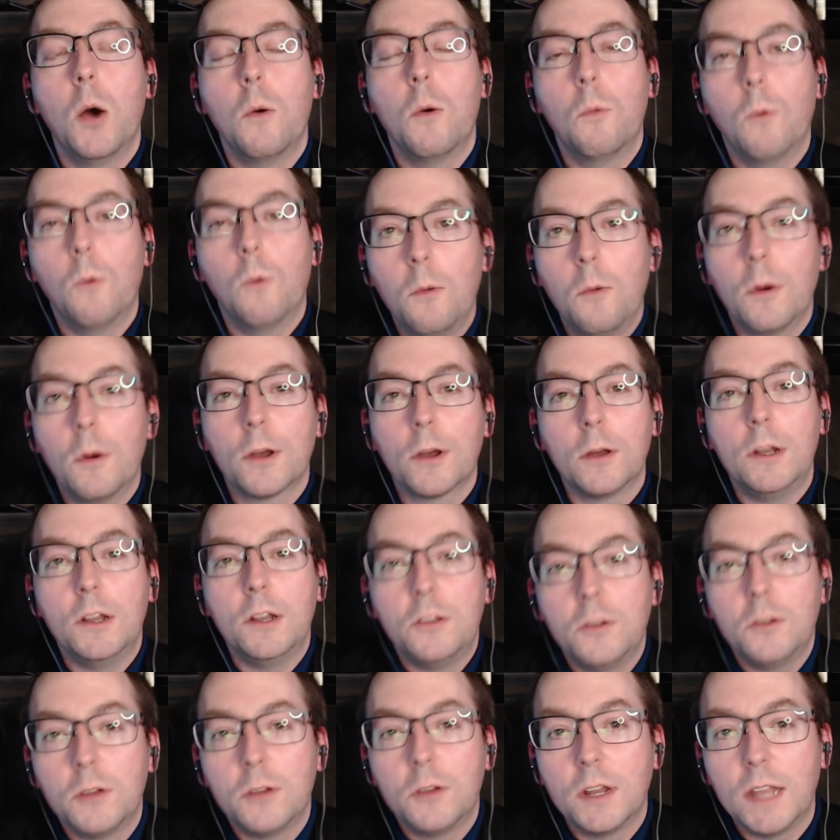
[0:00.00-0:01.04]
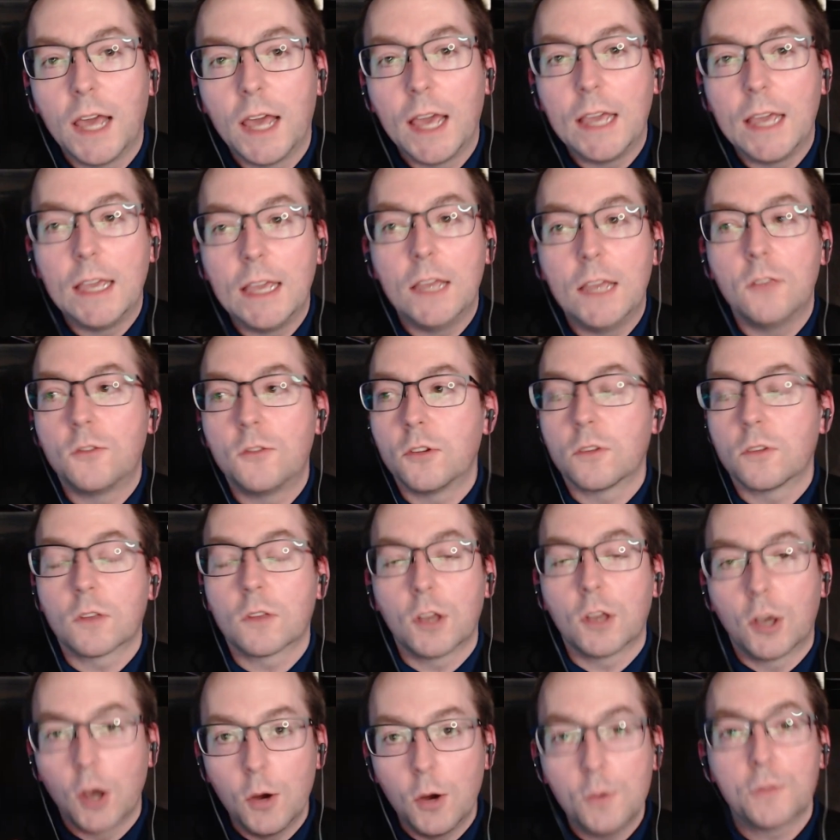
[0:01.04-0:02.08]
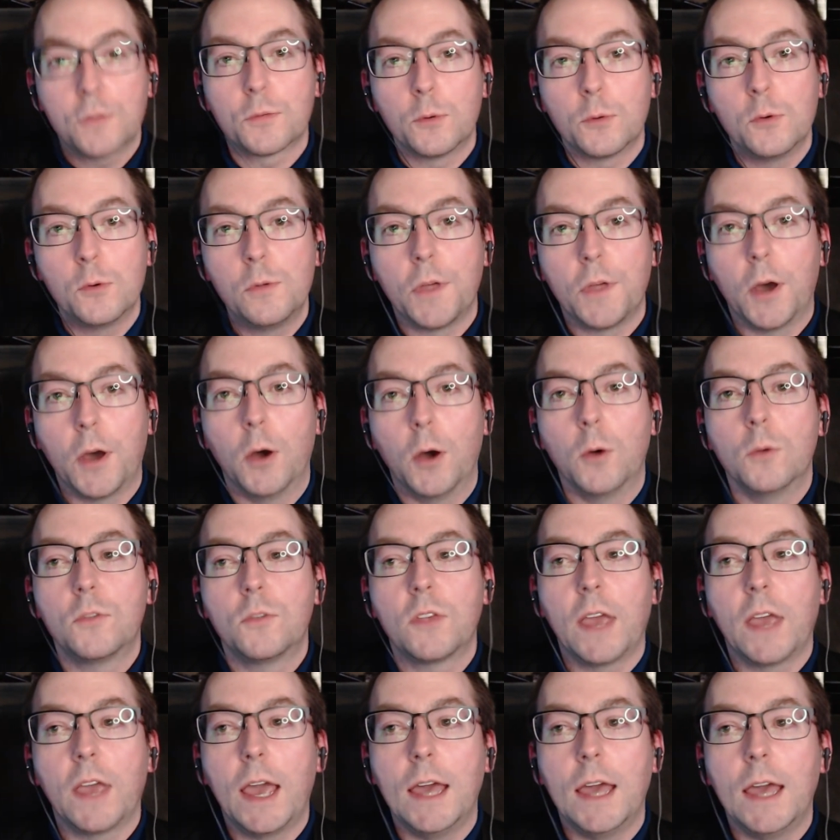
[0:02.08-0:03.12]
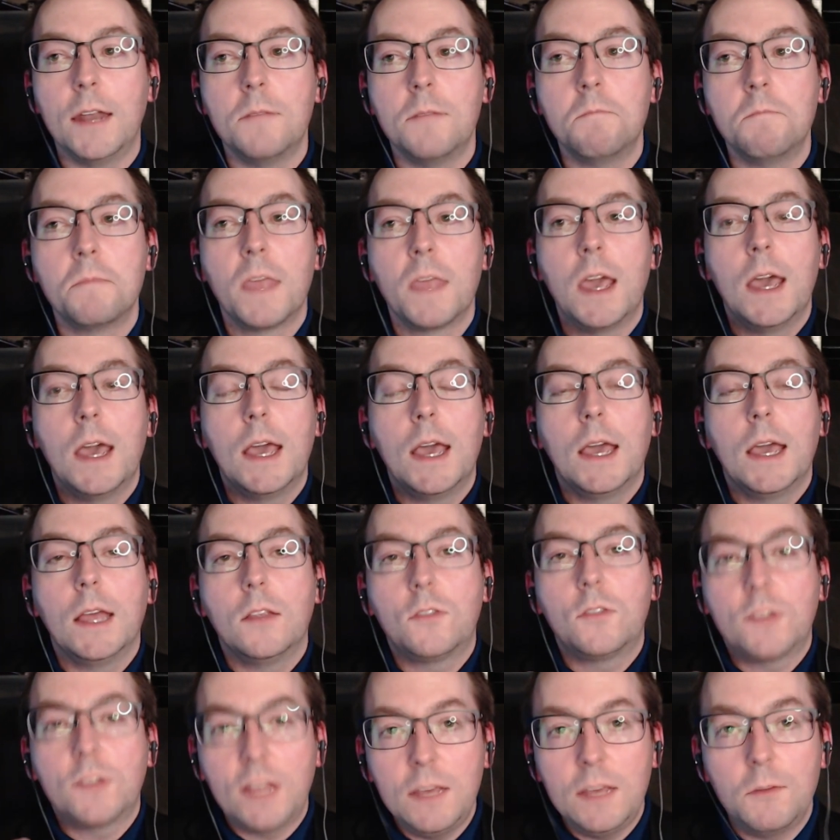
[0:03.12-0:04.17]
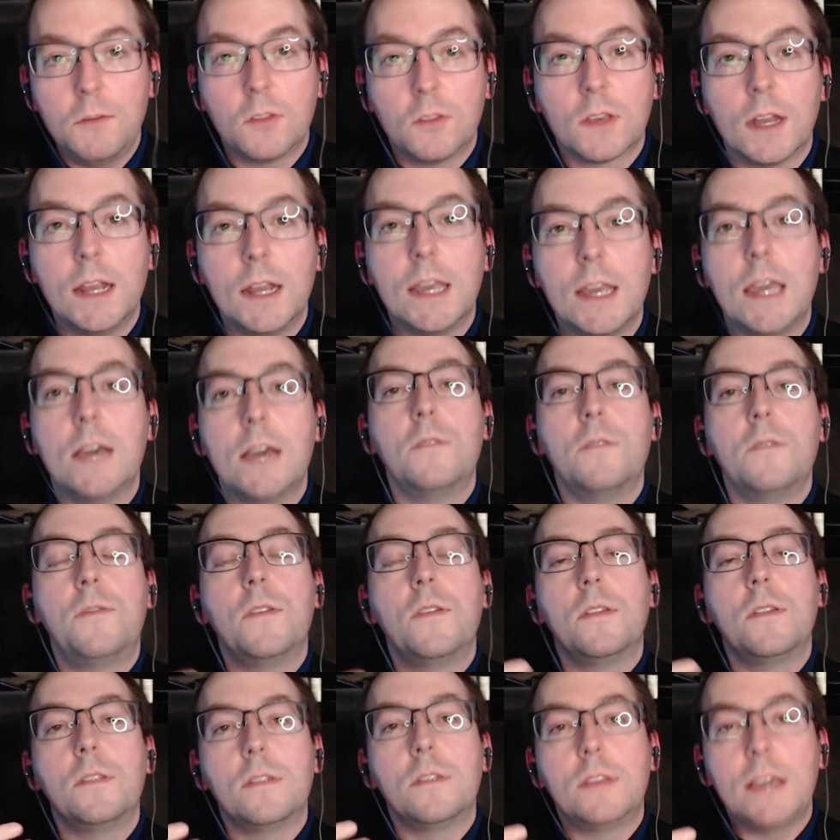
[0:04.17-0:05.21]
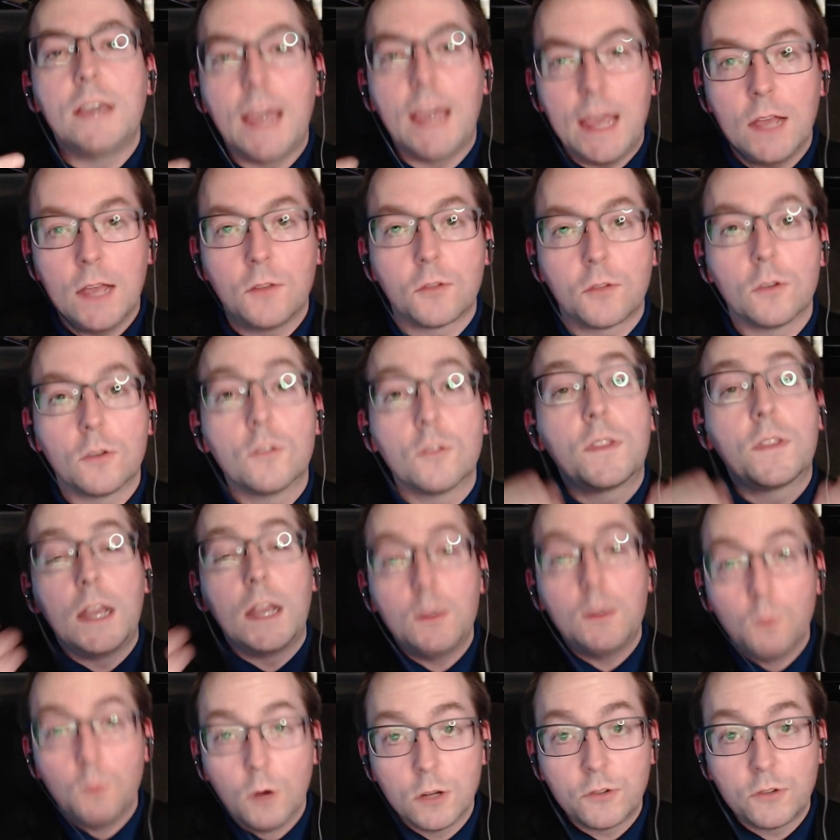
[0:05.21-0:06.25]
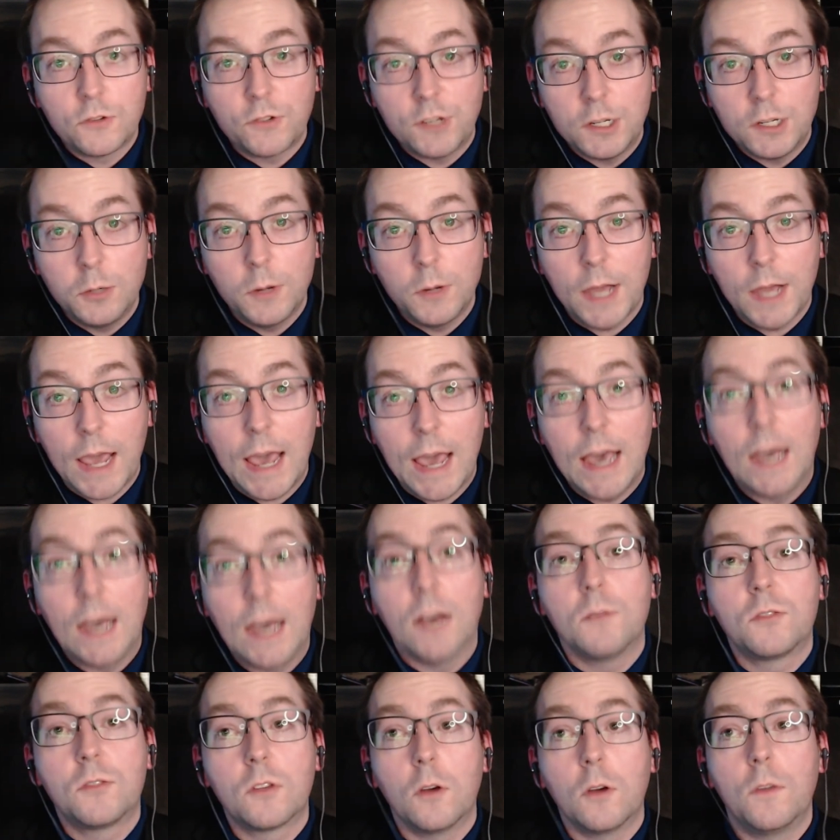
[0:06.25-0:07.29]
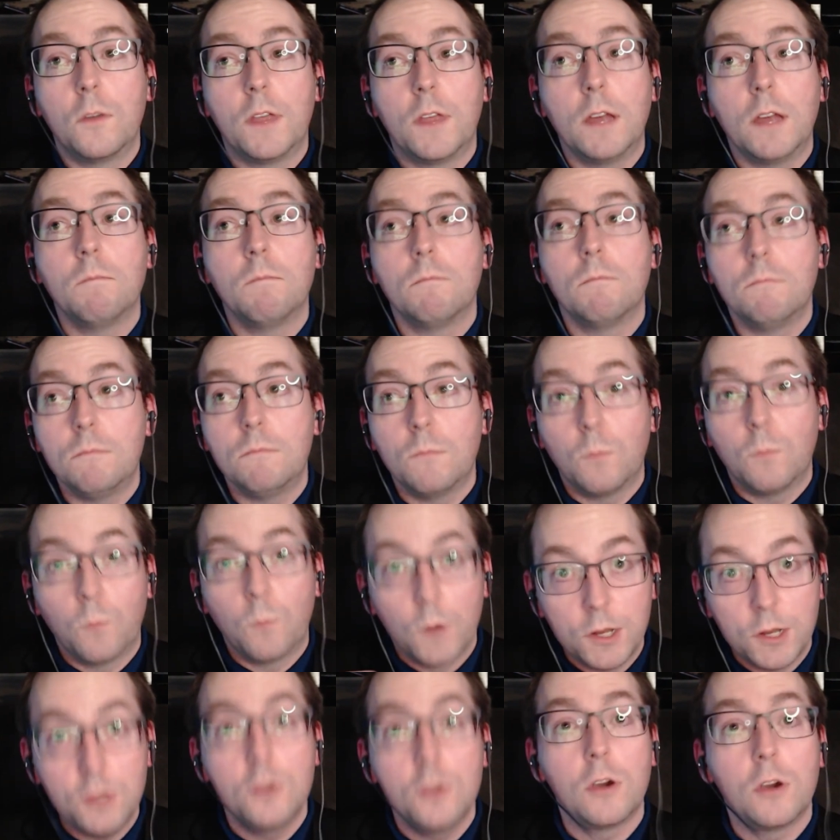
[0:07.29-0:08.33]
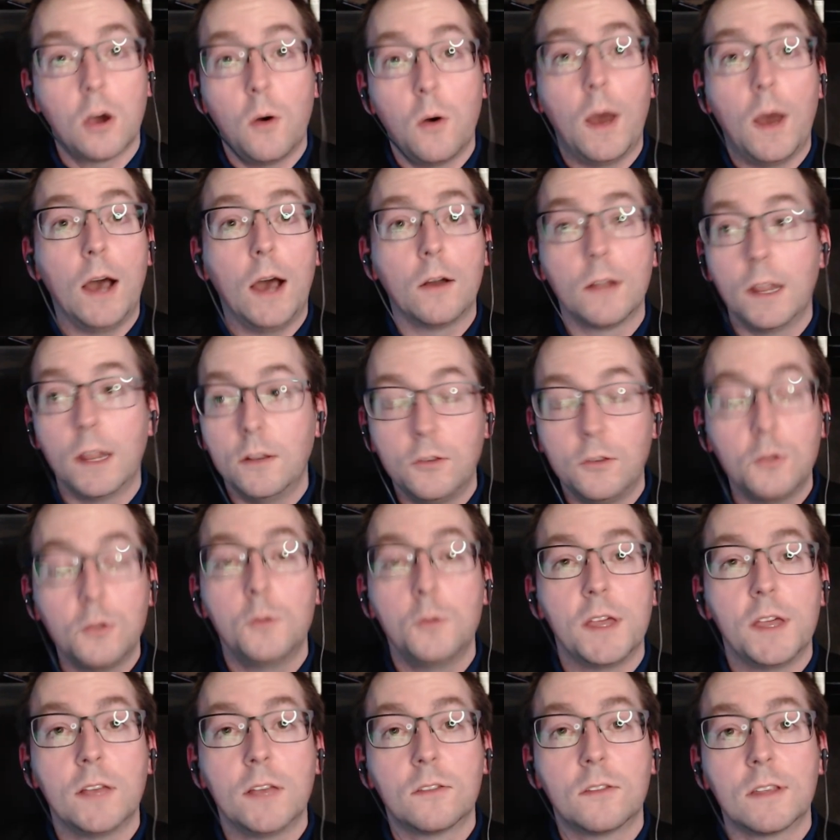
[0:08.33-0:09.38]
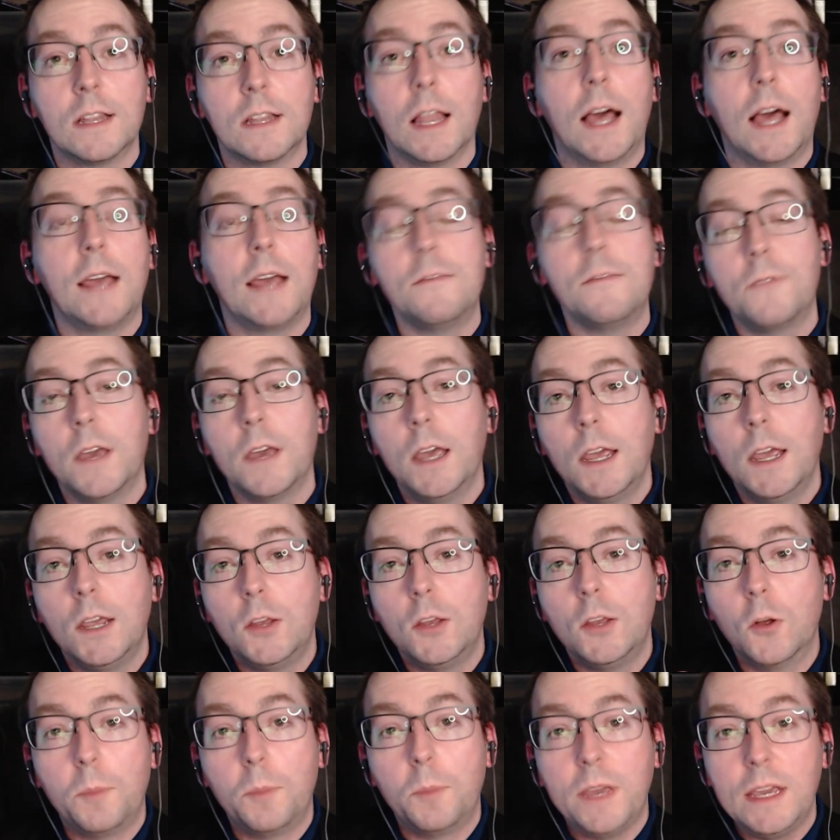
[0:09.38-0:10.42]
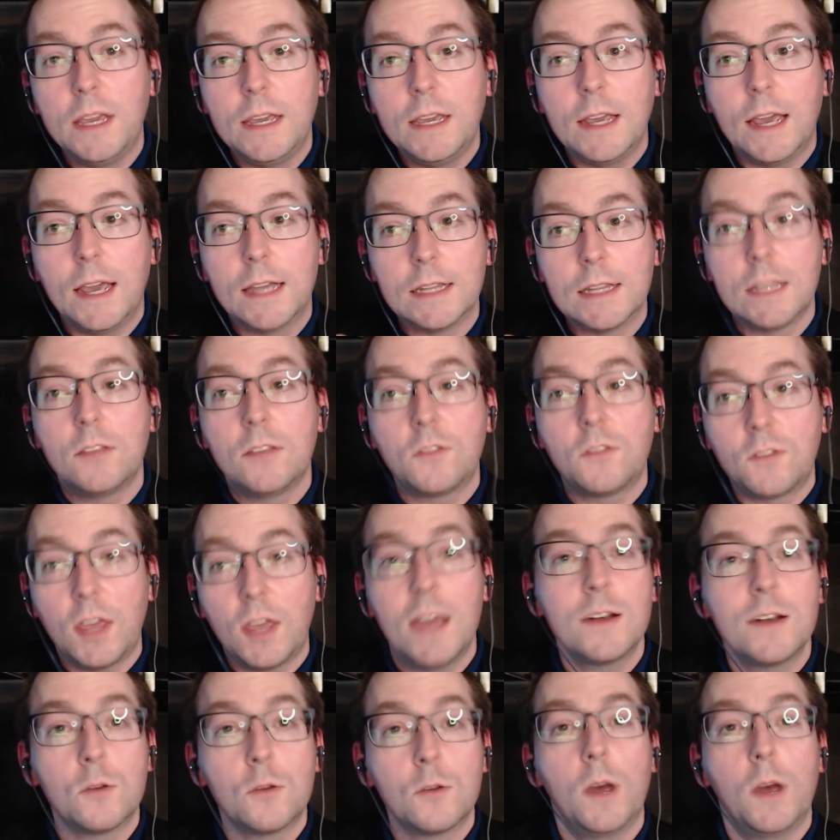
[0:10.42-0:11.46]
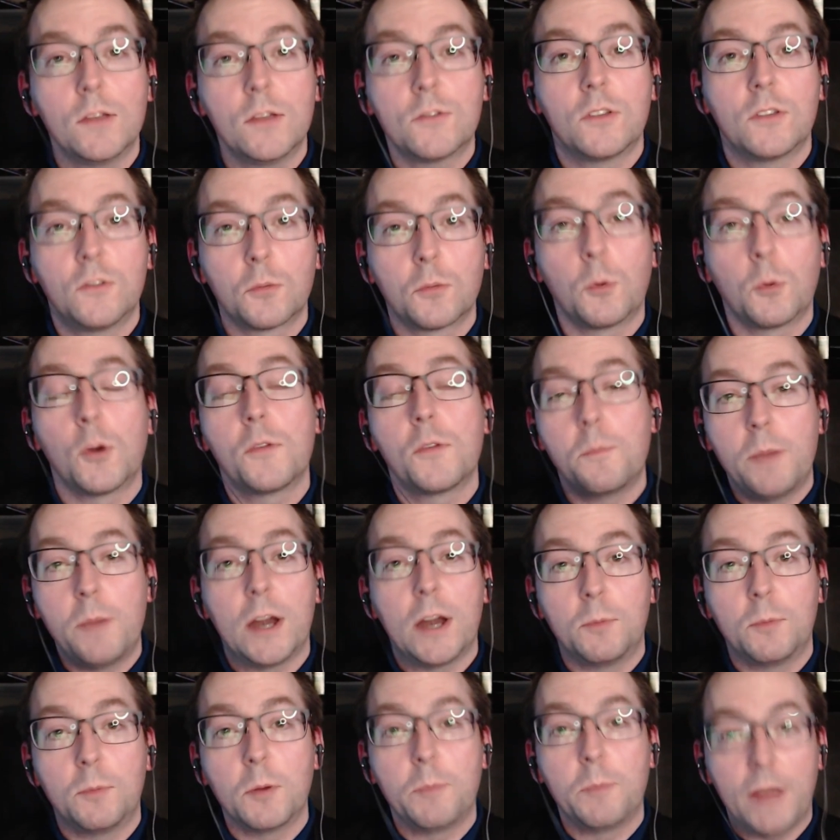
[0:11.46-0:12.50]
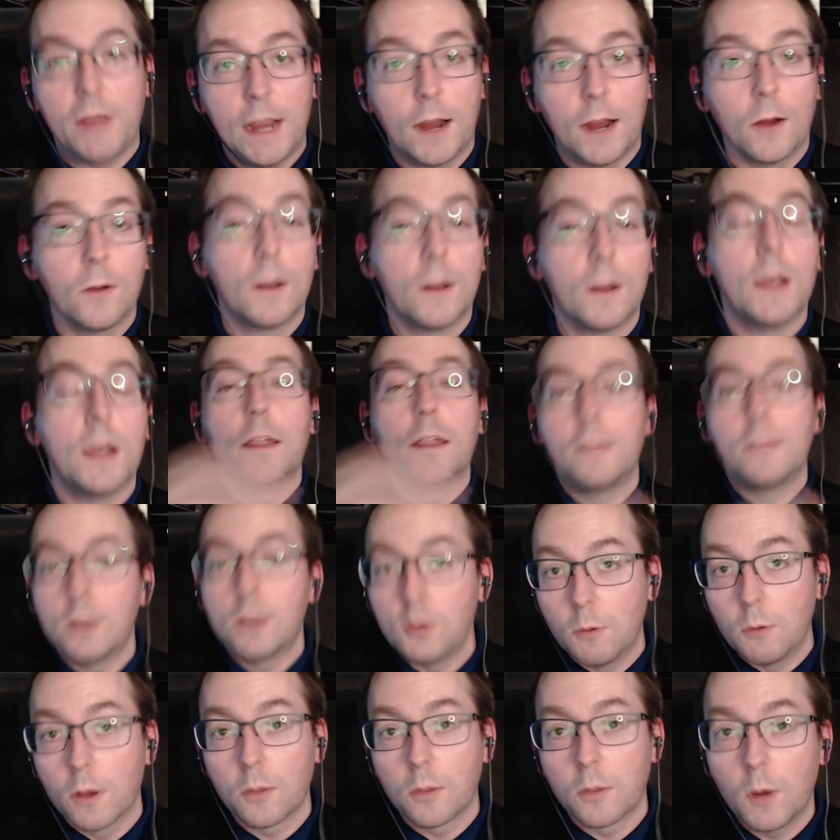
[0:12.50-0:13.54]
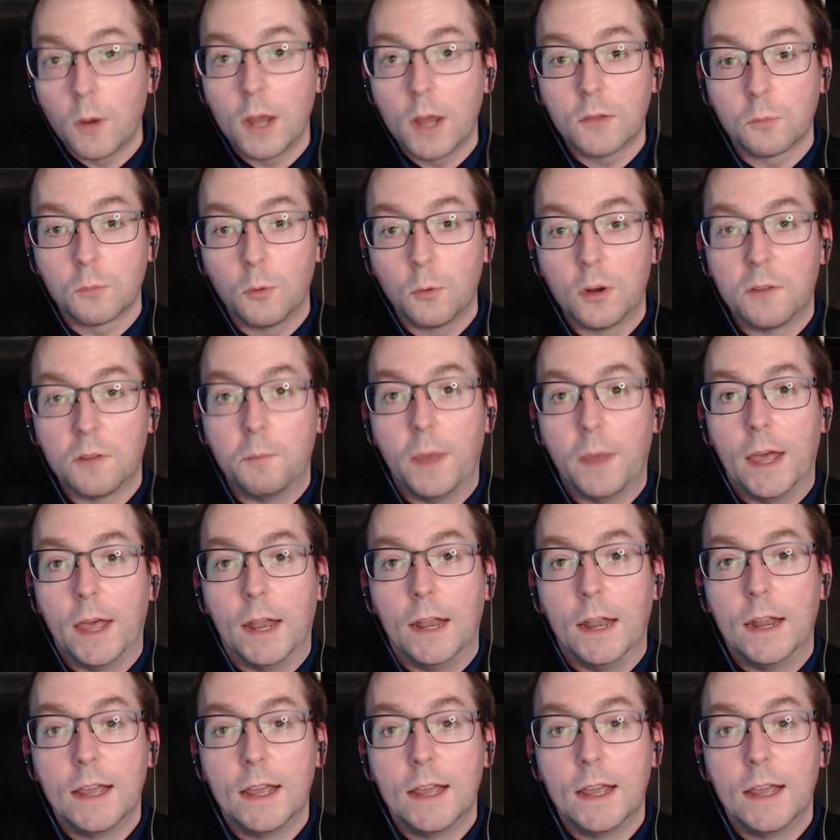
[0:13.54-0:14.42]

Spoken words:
what we're going to do today is just go through those, and Steve is going to give the answers that he wants you to have so that when you go out and do things in life, you'll be at least 10 questions worth better prepared than you otherwise would have been.